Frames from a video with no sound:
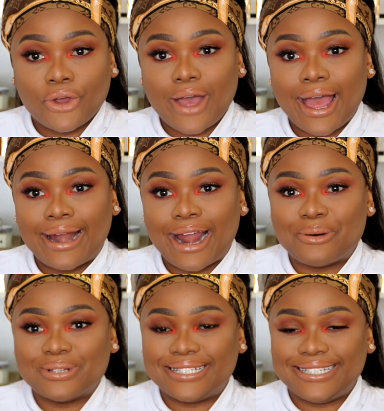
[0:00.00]
and
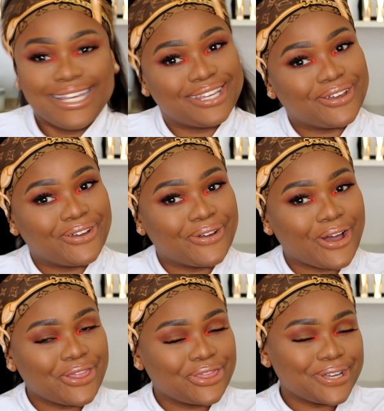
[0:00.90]
I will see you
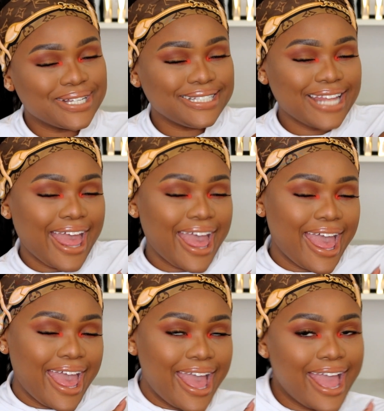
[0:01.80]
on
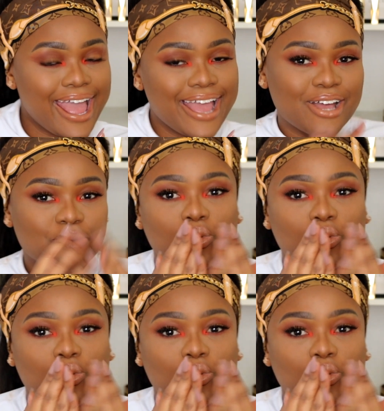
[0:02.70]
Thursday.